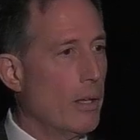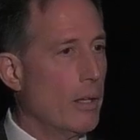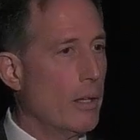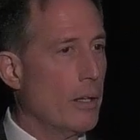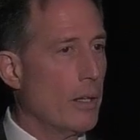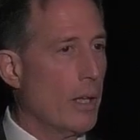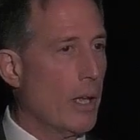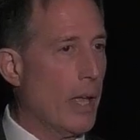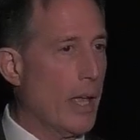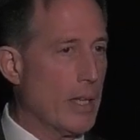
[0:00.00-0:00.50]

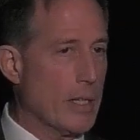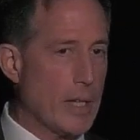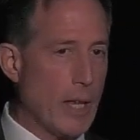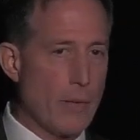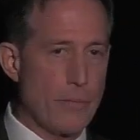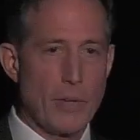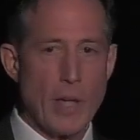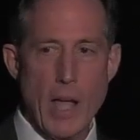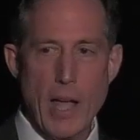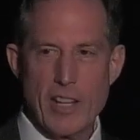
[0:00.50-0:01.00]
As I've
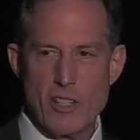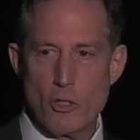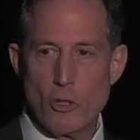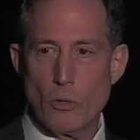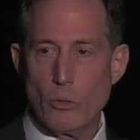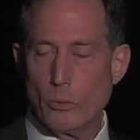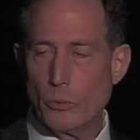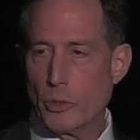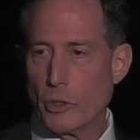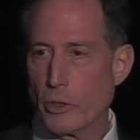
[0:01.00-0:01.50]
gotten
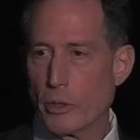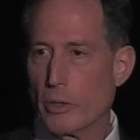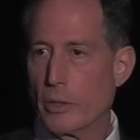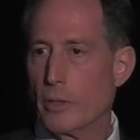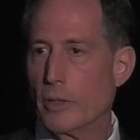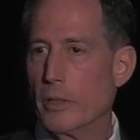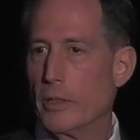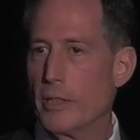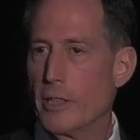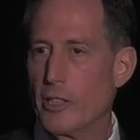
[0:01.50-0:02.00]
older,
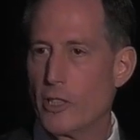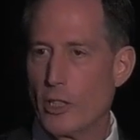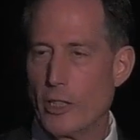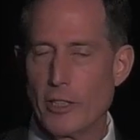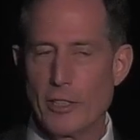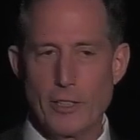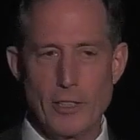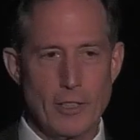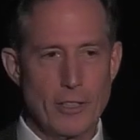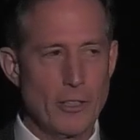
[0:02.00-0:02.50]

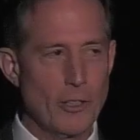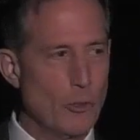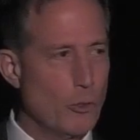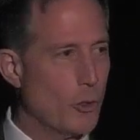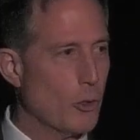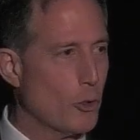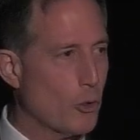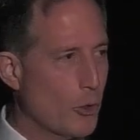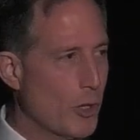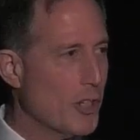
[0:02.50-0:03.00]
you
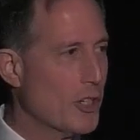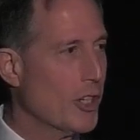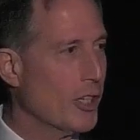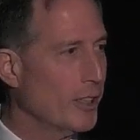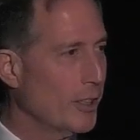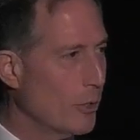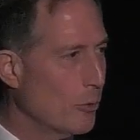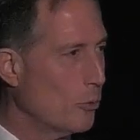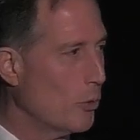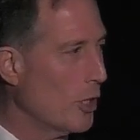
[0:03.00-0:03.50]
increasingly
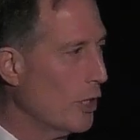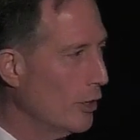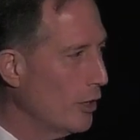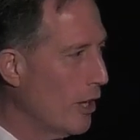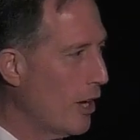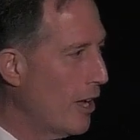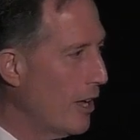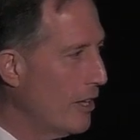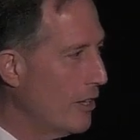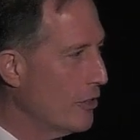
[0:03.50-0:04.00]

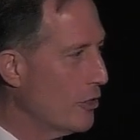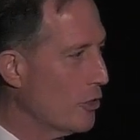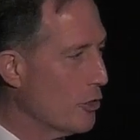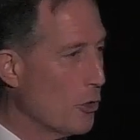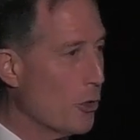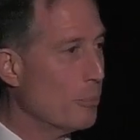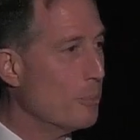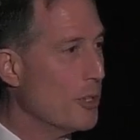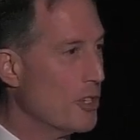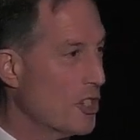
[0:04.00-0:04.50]
realize your
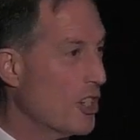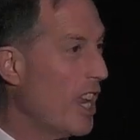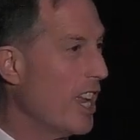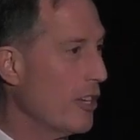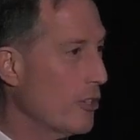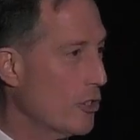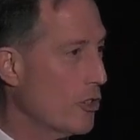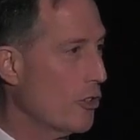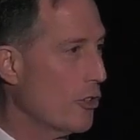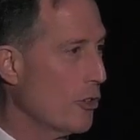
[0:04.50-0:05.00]

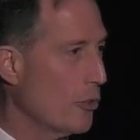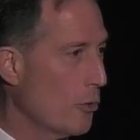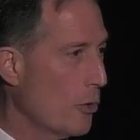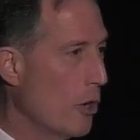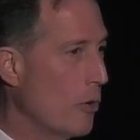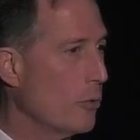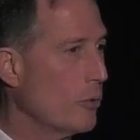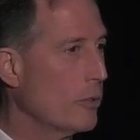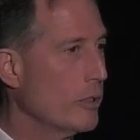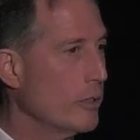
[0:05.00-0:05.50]
mistakes are your
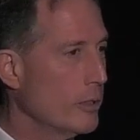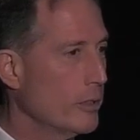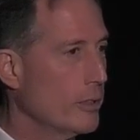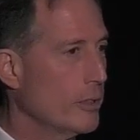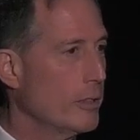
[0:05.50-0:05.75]
own,